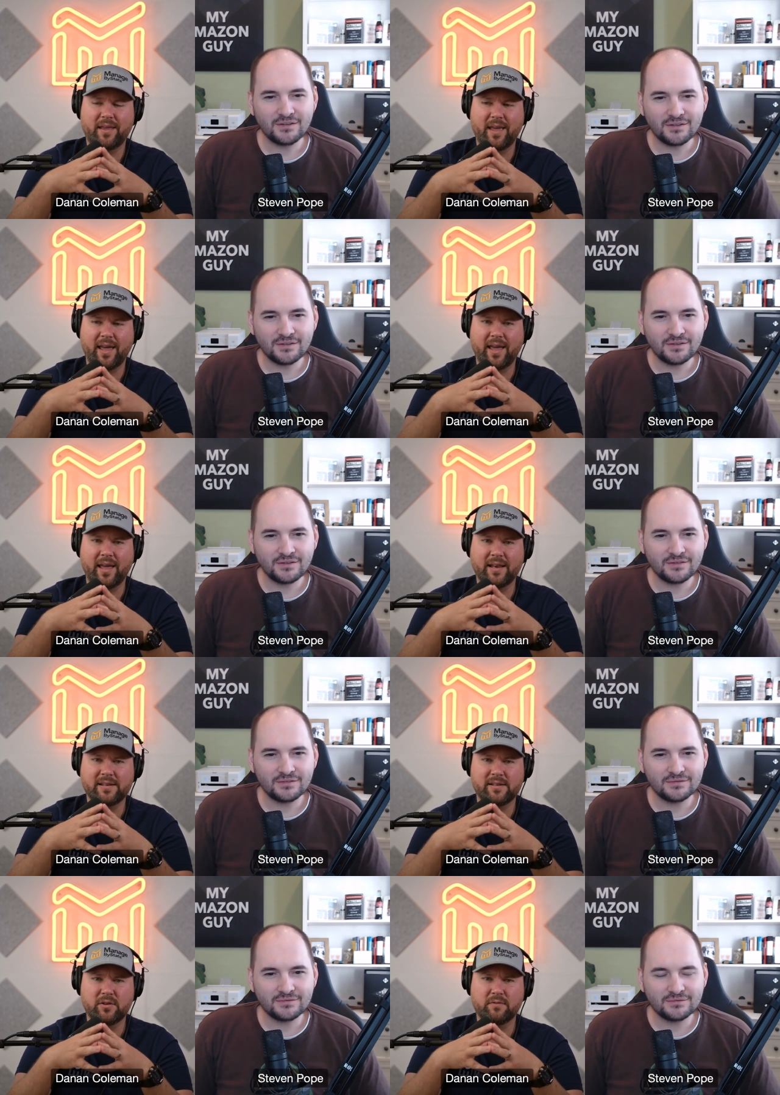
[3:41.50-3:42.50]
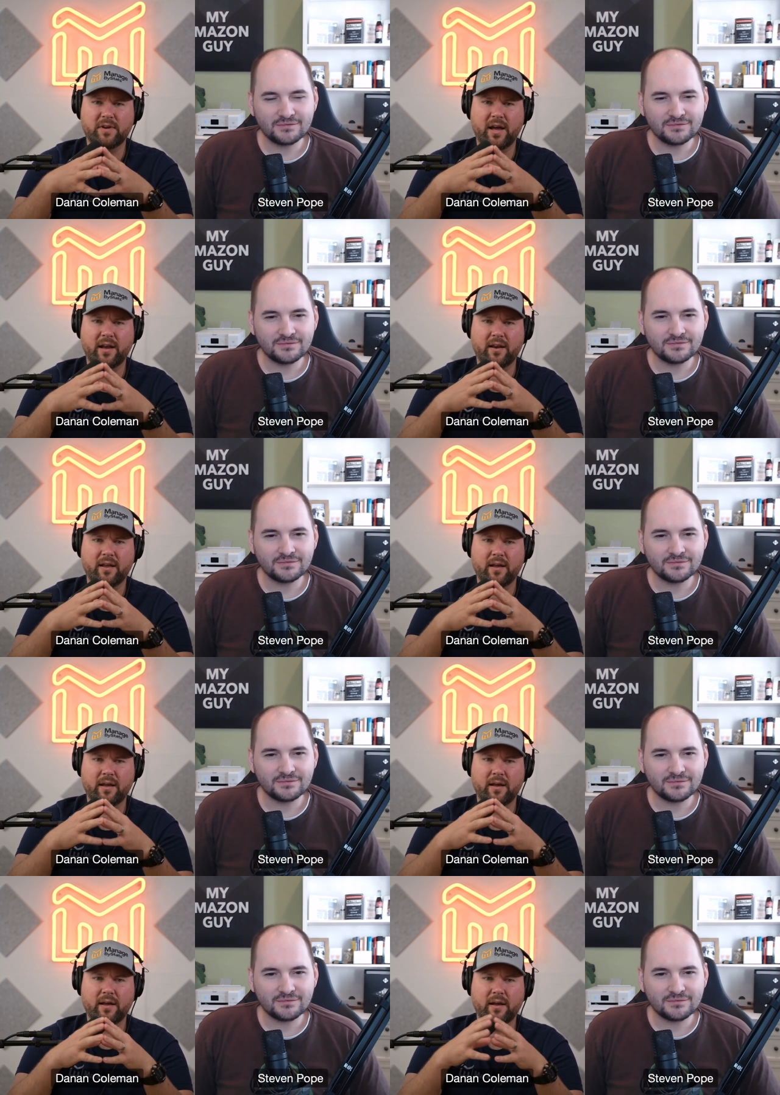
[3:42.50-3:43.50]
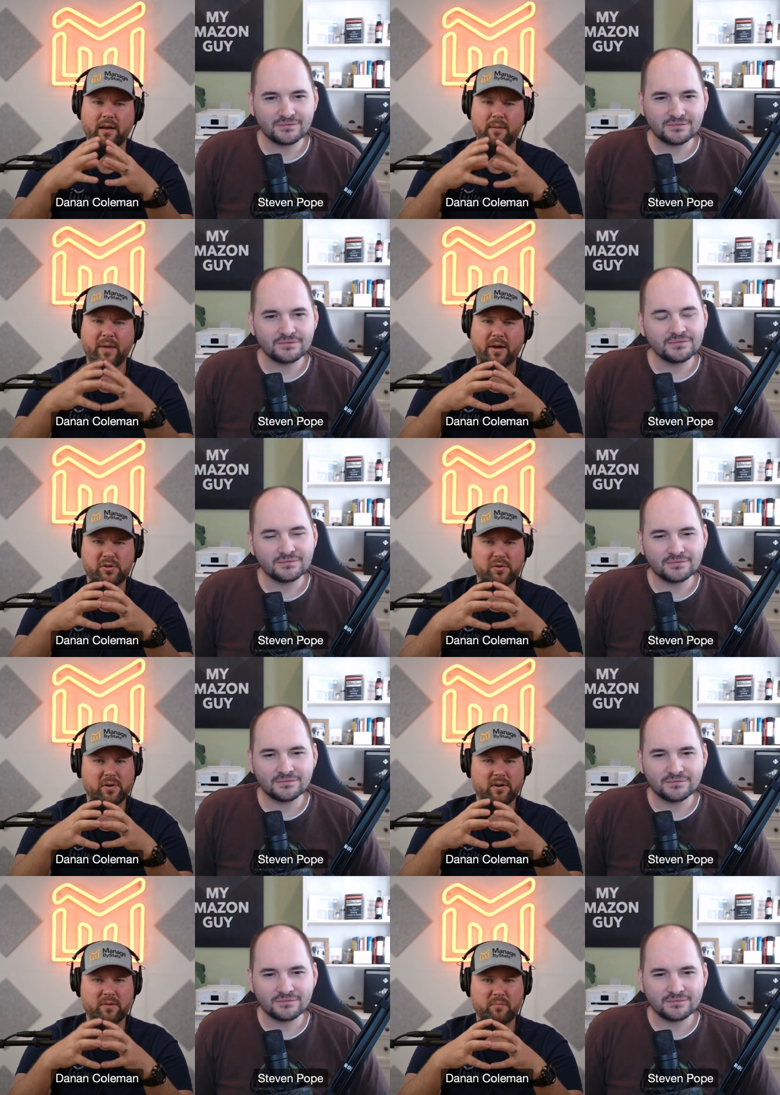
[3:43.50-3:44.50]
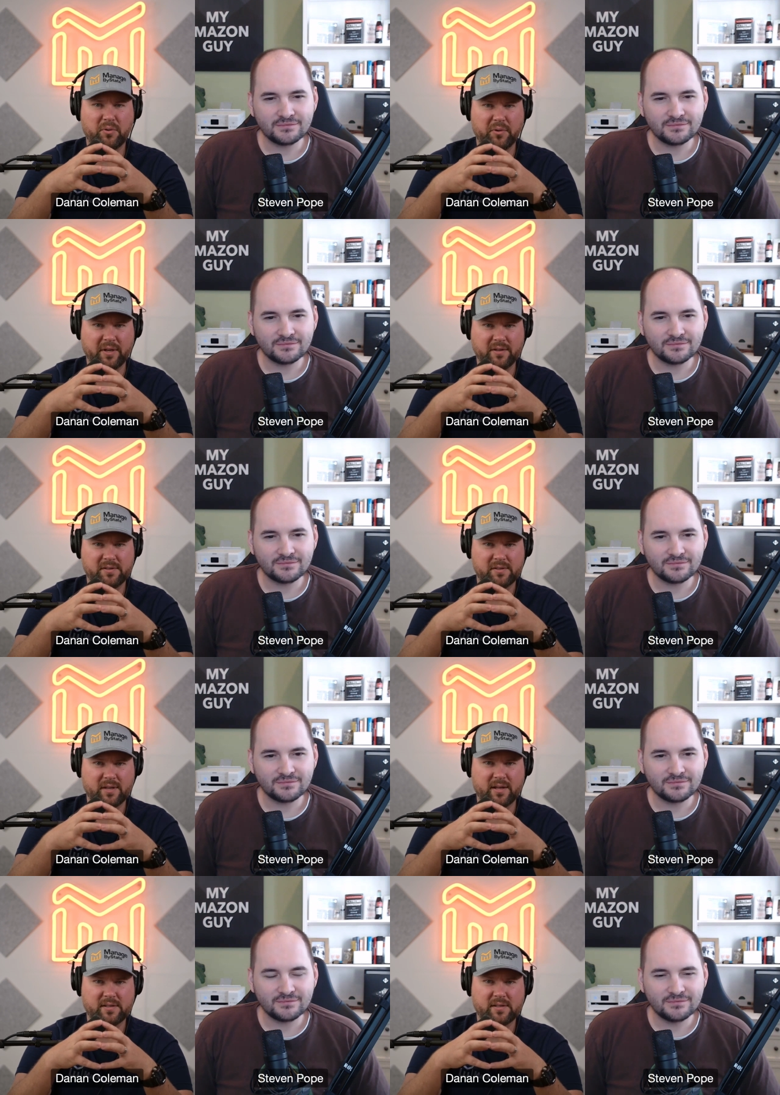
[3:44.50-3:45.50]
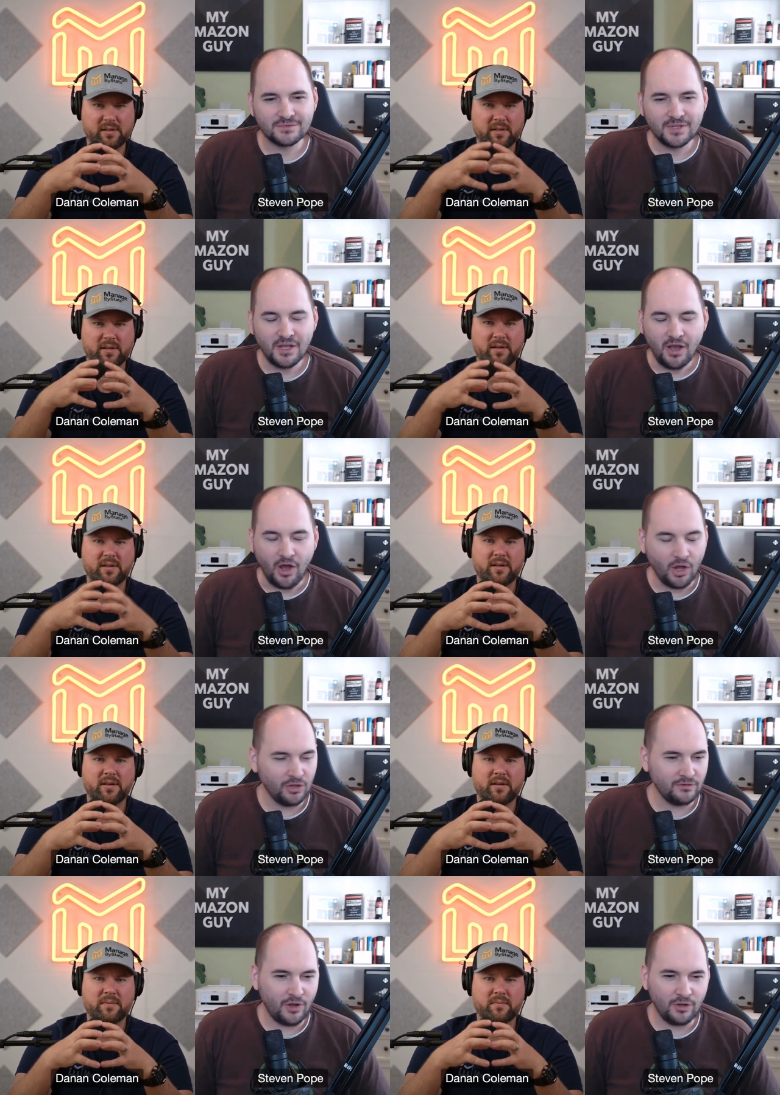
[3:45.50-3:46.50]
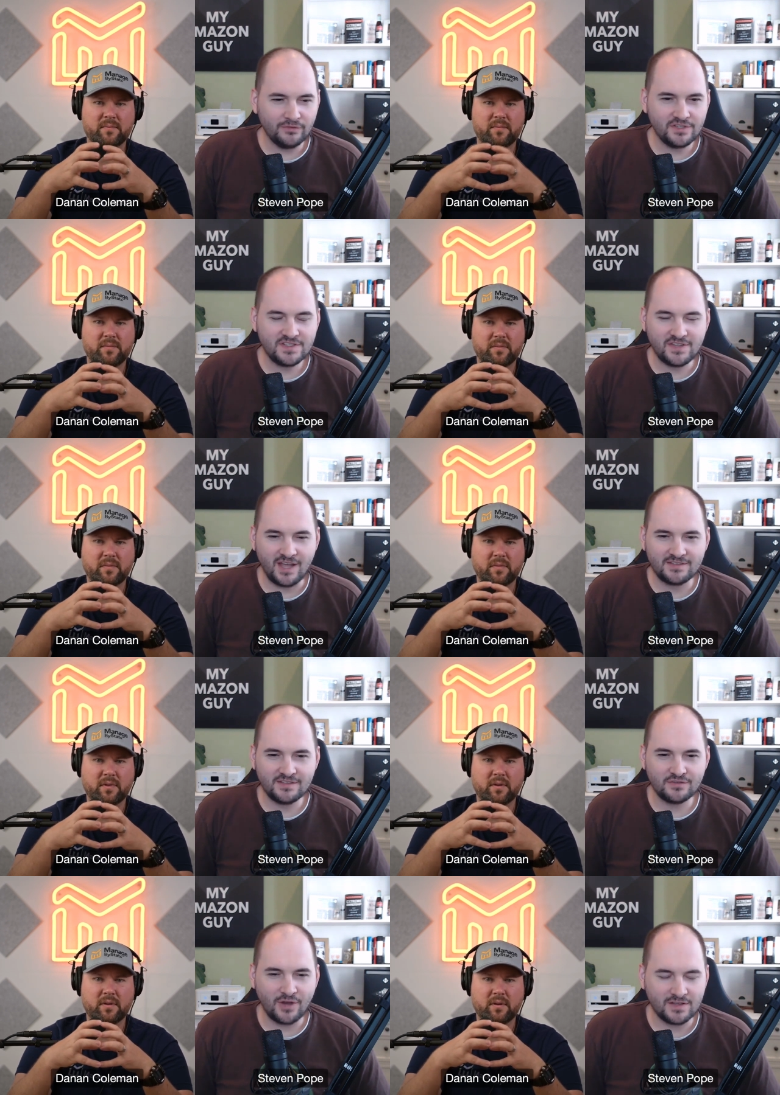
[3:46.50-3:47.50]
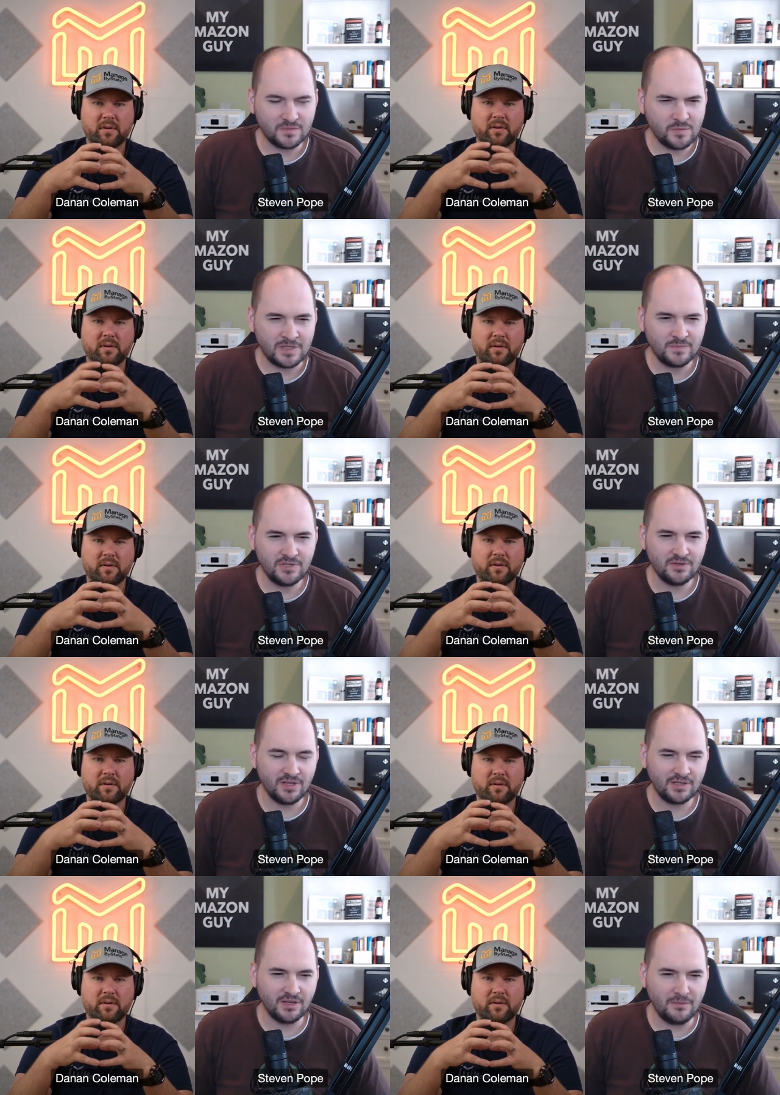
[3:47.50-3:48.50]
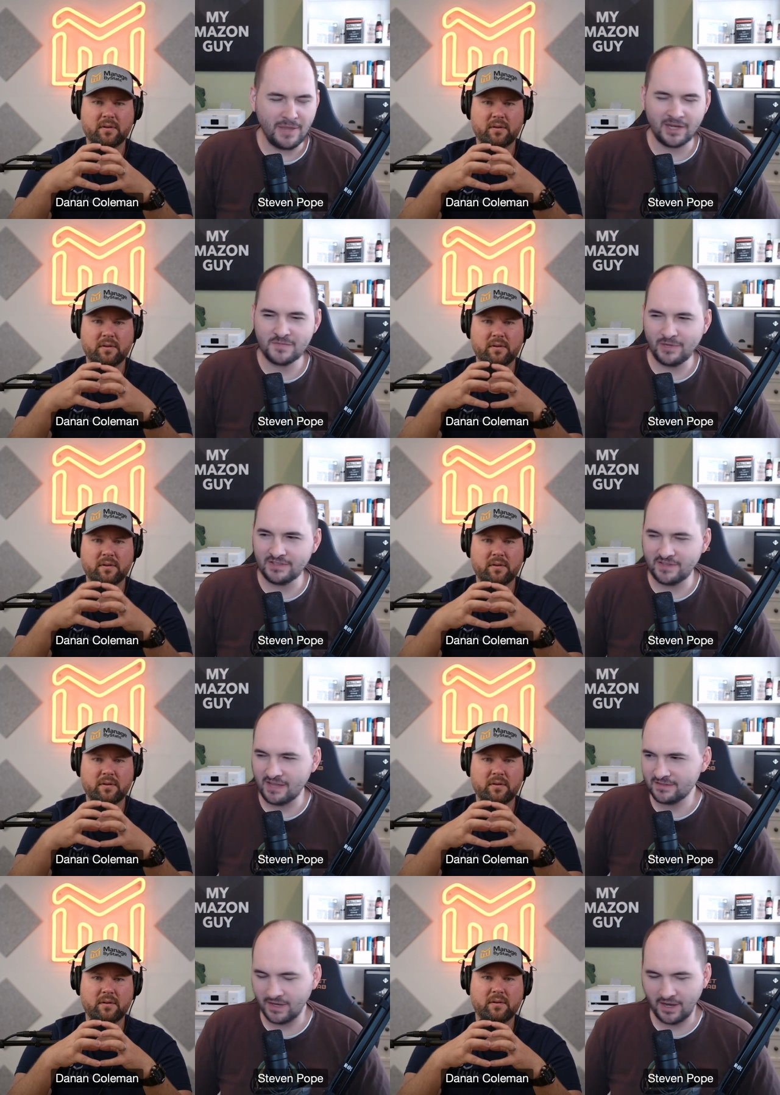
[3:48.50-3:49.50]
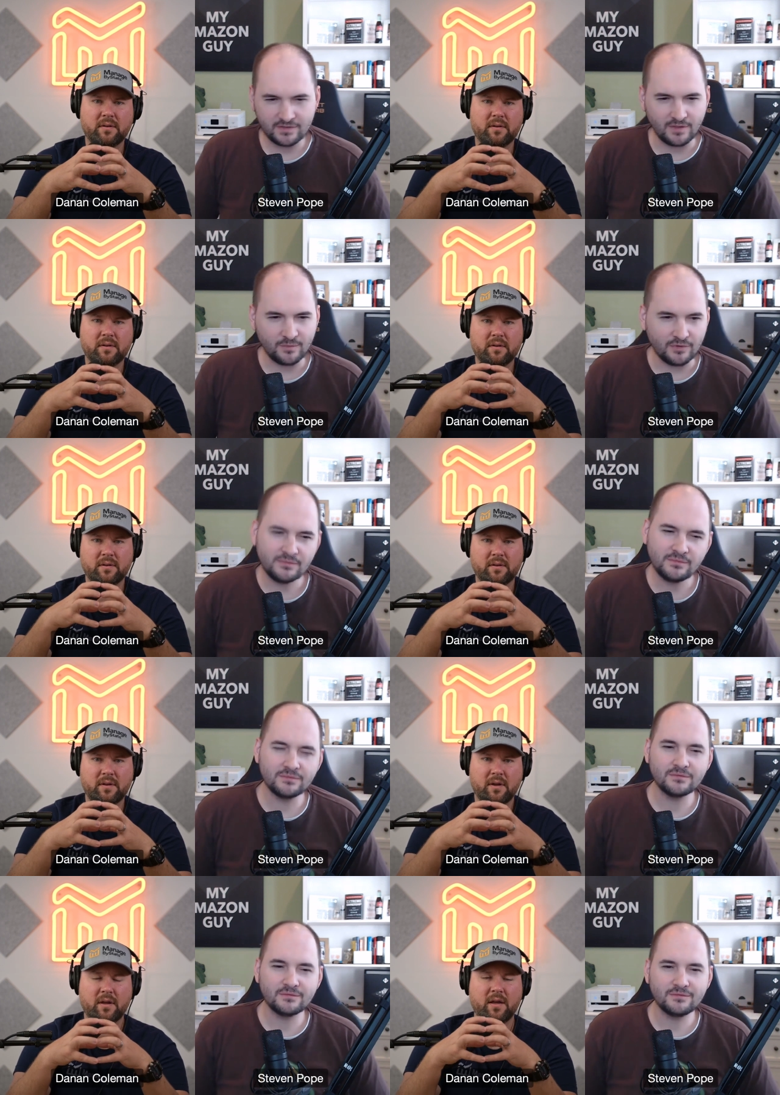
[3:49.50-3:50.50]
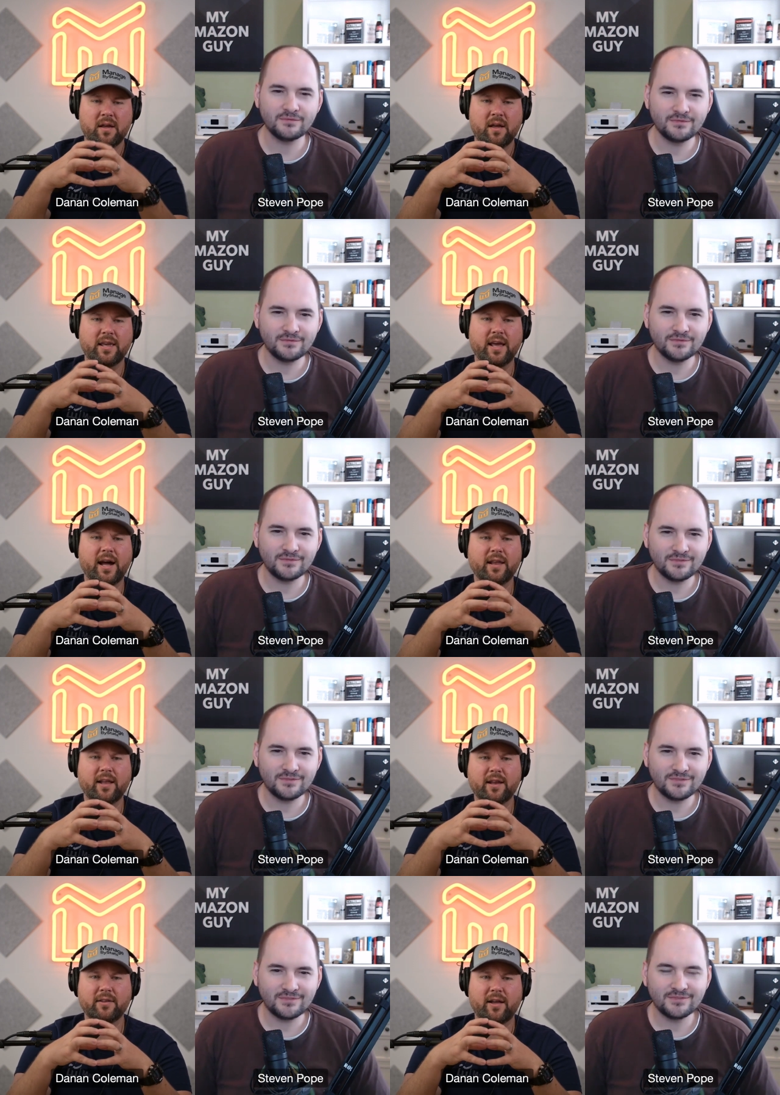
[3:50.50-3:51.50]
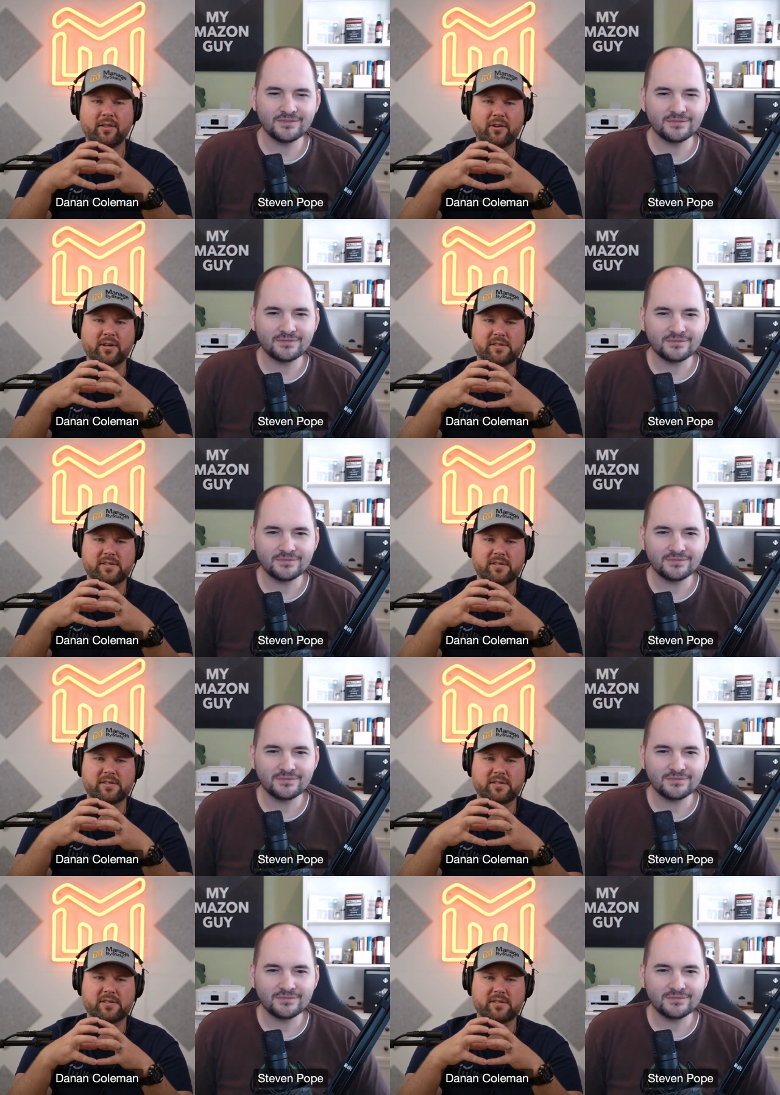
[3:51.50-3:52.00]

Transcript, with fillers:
Speaker 1: And you've got about 200 employees, yes?
Speaker 2: All of these stats, these are awesome. You must be like a Managed by Stats guy or something.
Speaker 1: Yeah, I look at